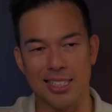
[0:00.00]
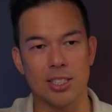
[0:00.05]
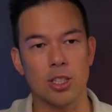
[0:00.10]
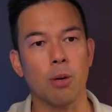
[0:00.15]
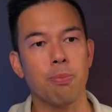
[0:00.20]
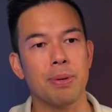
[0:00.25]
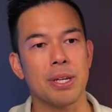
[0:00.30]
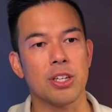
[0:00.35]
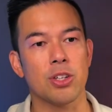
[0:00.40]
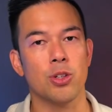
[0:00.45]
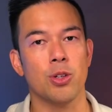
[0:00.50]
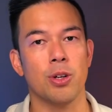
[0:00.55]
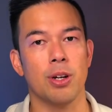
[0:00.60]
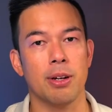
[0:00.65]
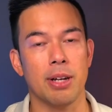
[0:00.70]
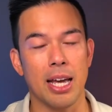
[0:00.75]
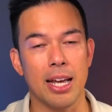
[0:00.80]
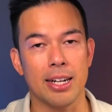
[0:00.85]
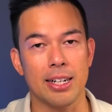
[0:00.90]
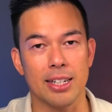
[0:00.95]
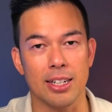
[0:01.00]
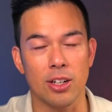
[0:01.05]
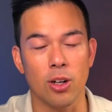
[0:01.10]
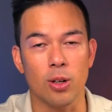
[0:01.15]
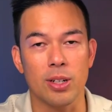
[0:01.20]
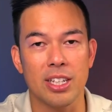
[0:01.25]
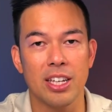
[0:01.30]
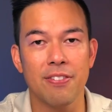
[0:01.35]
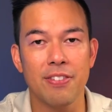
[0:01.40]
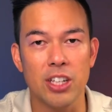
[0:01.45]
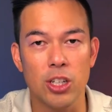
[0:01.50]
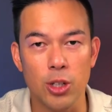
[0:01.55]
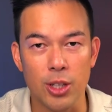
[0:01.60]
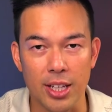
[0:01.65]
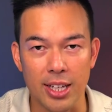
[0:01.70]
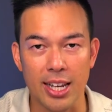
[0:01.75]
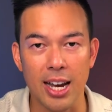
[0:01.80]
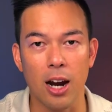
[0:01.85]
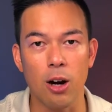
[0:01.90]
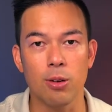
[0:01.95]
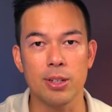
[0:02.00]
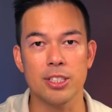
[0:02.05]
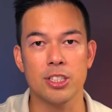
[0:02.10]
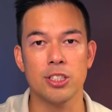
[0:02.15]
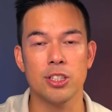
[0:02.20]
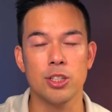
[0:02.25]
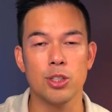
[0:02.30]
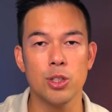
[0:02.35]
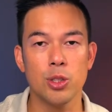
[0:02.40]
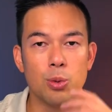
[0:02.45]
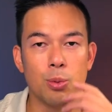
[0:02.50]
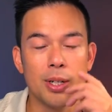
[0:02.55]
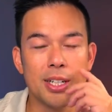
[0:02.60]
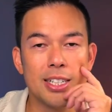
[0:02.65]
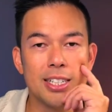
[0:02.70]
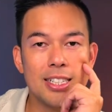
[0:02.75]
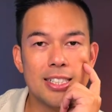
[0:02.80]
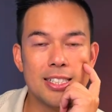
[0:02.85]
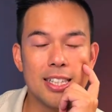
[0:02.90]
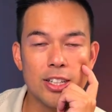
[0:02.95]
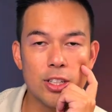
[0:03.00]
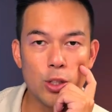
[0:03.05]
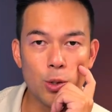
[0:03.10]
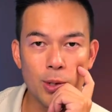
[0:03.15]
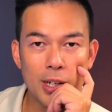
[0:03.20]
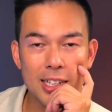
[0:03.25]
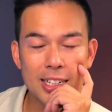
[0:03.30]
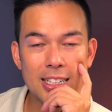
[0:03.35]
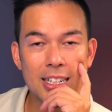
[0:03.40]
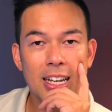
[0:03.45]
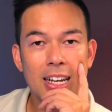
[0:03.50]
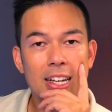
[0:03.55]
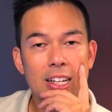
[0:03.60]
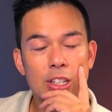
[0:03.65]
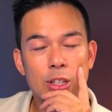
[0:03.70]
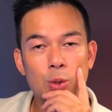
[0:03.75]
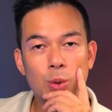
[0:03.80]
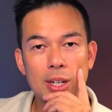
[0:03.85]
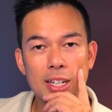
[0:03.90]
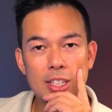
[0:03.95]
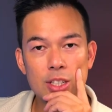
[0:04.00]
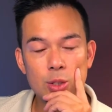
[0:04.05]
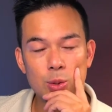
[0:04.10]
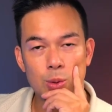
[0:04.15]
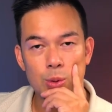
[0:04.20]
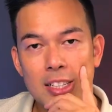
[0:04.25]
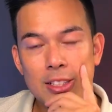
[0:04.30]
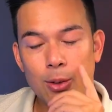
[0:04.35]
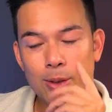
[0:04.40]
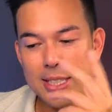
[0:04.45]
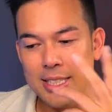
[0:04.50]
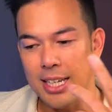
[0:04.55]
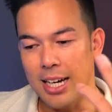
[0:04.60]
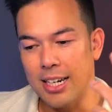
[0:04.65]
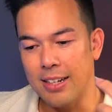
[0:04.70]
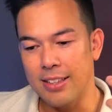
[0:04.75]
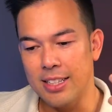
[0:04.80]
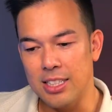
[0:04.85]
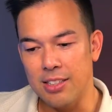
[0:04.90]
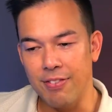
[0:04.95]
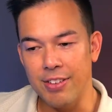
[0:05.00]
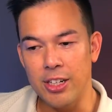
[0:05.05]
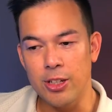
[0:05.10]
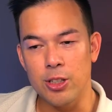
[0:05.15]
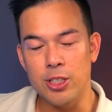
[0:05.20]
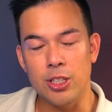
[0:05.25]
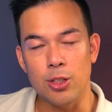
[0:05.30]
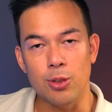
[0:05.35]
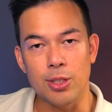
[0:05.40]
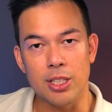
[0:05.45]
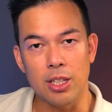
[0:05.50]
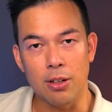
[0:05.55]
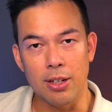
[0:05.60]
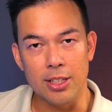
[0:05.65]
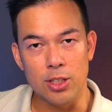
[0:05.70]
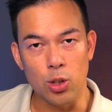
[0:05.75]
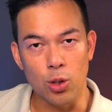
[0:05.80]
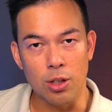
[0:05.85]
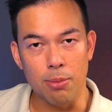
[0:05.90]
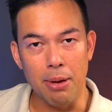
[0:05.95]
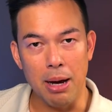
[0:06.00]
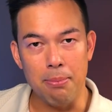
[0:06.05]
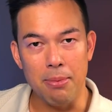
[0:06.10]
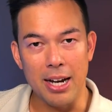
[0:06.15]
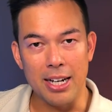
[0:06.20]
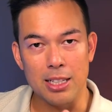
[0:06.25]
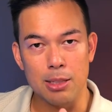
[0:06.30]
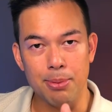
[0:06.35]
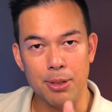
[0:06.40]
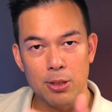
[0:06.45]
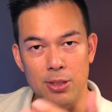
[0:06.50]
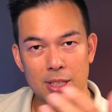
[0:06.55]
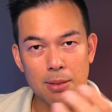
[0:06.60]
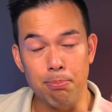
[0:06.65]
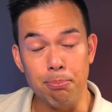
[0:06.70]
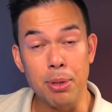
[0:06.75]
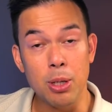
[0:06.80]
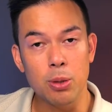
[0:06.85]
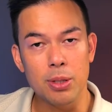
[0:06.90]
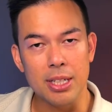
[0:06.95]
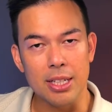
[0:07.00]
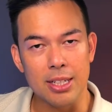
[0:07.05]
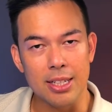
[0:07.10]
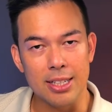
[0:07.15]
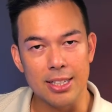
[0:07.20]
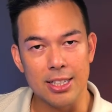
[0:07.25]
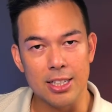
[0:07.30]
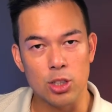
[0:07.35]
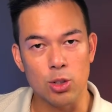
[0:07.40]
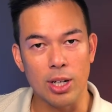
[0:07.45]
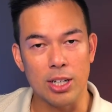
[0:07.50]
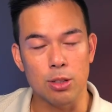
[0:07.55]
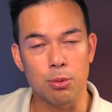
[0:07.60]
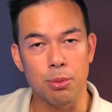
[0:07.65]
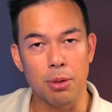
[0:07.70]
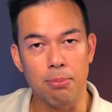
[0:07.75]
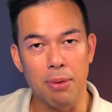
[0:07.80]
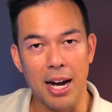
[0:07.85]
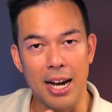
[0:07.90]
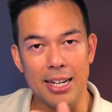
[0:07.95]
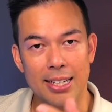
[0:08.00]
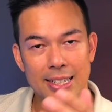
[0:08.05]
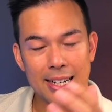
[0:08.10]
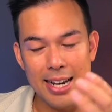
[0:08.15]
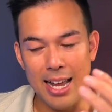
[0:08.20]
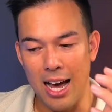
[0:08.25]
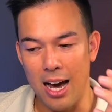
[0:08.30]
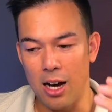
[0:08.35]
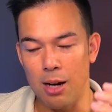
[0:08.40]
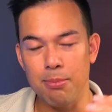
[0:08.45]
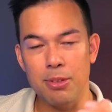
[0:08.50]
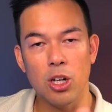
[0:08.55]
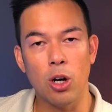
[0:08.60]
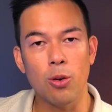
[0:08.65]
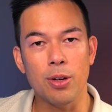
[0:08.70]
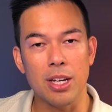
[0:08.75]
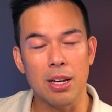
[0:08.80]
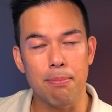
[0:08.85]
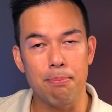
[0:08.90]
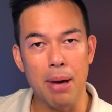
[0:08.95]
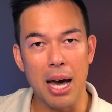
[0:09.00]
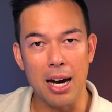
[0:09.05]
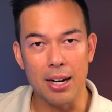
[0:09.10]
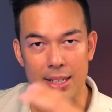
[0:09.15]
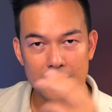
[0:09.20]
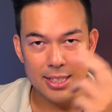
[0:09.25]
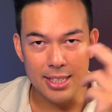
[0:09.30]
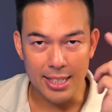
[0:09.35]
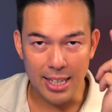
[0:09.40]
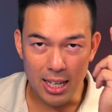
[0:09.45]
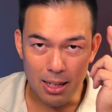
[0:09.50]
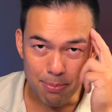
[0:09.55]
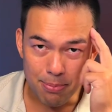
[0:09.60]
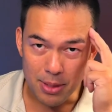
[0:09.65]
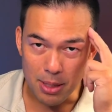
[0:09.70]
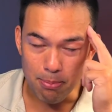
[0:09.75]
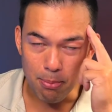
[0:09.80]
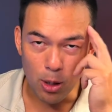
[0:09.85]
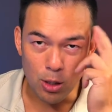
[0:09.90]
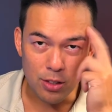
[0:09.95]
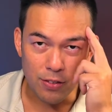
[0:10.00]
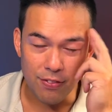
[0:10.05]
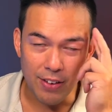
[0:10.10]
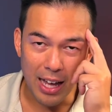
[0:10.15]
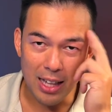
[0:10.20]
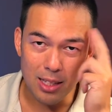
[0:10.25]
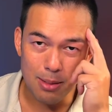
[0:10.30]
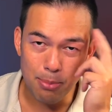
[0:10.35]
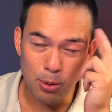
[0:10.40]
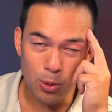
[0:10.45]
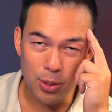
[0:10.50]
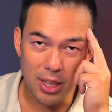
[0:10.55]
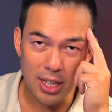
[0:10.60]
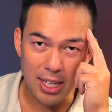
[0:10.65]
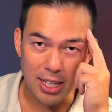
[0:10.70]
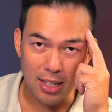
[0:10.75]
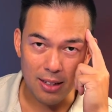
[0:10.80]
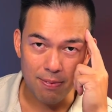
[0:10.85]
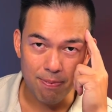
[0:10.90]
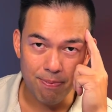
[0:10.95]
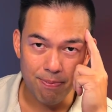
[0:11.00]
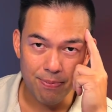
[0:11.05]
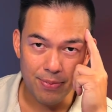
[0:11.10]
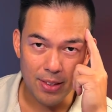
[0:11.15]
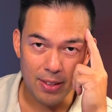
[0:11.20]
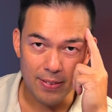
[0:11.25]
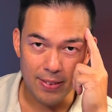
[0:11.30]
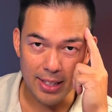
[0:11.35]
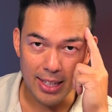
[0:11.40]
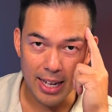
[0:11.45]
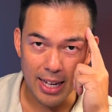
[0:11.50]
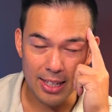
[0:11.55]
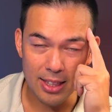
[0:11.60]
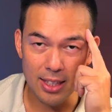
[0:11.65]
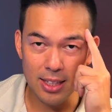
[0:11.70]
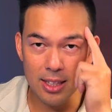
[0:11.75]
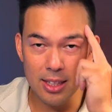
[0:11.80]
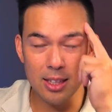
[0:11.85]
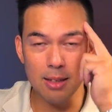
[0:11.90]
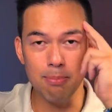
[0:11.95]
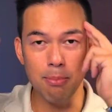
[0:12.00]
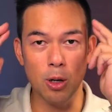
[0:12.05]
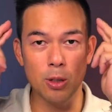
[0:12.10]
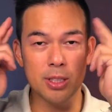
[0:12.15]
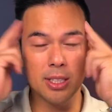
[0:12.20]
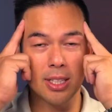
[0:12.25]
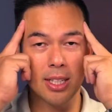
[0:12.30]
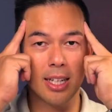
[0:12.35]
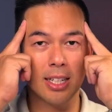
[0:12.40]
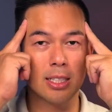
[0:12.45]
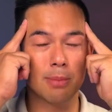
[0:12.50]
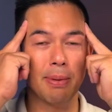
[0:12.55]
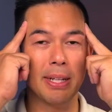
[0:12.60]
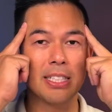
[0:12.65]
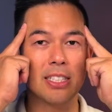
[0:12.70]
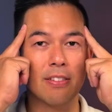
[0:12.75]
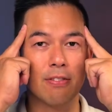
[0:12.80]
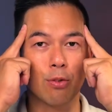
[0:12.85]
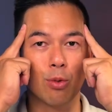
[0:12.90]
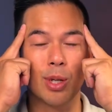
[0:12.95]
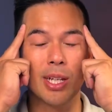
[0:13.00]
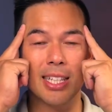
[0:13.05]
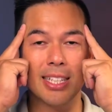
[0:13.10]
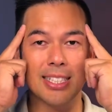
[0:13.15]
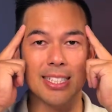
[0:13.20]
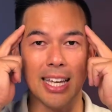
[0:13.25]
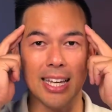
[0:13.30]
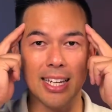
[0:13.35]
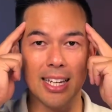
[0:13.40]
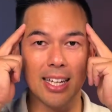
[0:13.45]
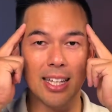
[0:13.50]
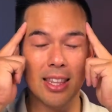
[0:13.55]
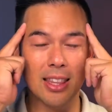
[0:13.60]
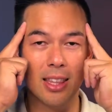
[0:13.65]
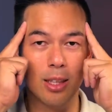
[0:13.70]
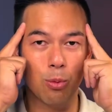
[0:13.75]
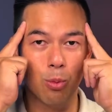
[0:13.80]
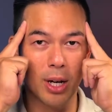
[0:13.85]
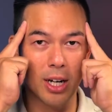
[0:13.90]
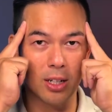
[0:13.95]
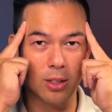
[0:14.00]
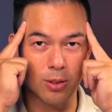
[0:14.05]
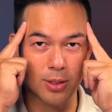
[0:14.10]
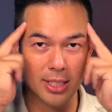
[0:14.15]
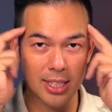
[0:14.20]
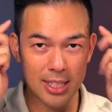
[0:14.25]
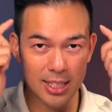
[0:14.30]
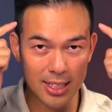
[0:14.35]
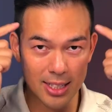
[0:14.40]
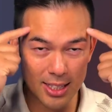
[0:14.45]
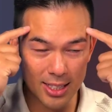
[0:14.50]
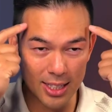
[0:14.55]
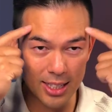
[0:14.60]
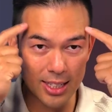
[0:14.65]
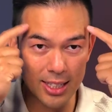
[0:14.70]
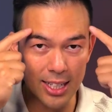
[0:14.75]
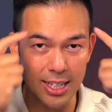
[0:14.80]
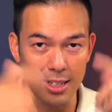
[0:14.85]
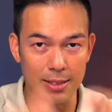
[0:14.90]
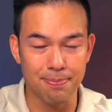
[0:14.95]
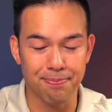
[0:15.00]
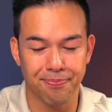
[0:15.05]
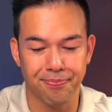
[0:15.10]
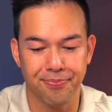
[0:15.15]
stopping you and, and not giving you the courage to do what it is that you want to, you want to do. So inside of this video series, I'm going to talk about my experience in building an indestructible mind and how I'm going about to keep the most valuable thing, okay, the, the most expensive real estate in the world in here,